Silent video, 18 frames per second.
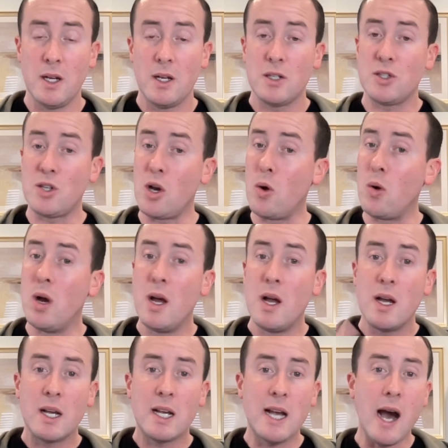So
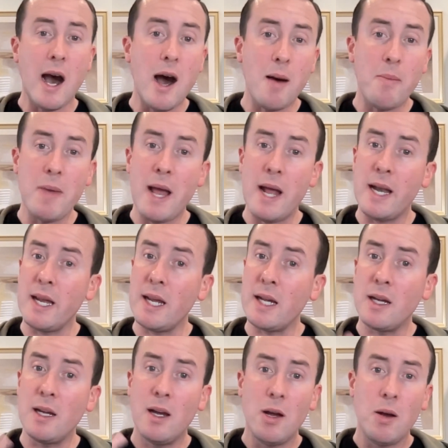
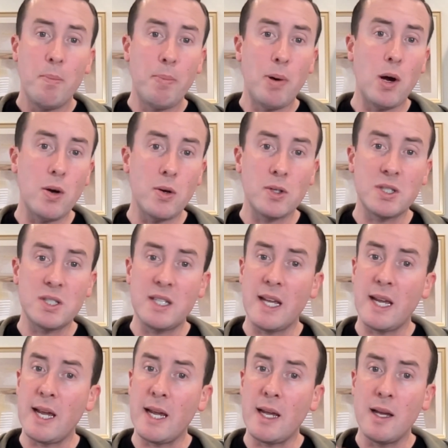commenting,
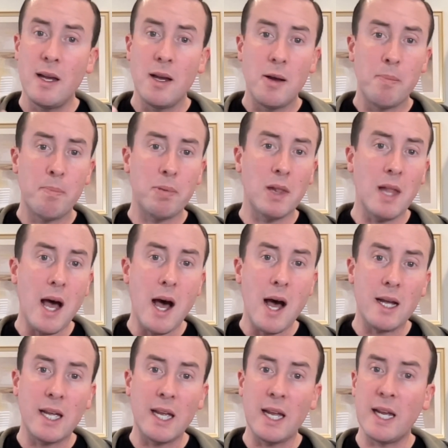posting,
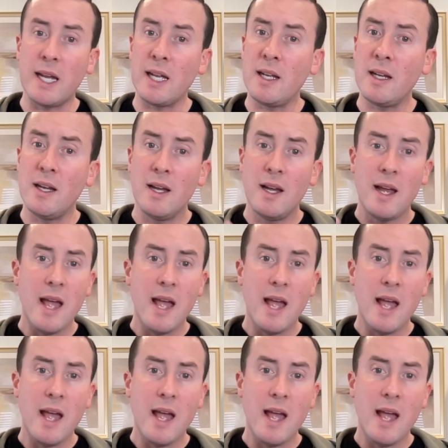blogging,